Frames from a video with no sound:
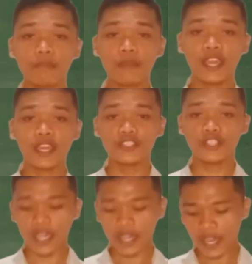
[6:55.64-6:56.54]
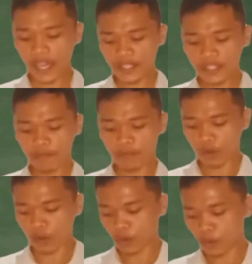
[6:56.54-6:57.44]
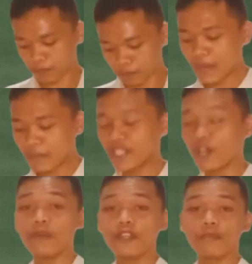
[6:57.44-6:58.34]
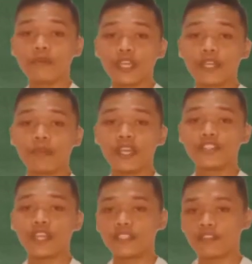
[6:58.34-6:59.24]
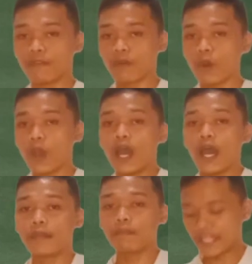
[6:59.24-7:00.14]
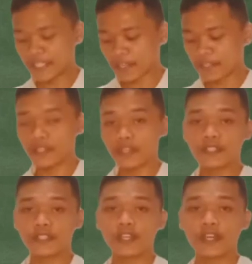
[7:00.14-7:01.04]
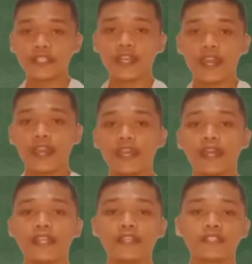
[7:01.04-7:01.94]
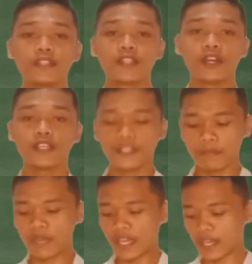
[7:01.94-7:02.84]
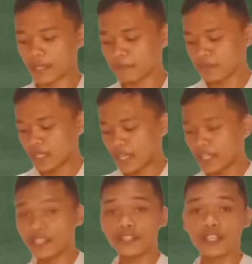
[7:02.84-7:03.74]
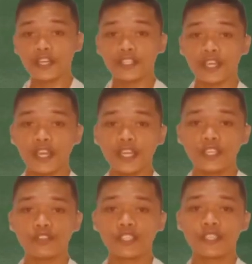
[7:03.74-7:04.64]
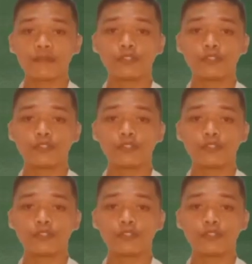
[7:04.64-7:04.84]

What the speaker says: page 84. Please open your book in page 84 and please answer exercise A and exercise B. In exercise A, you just have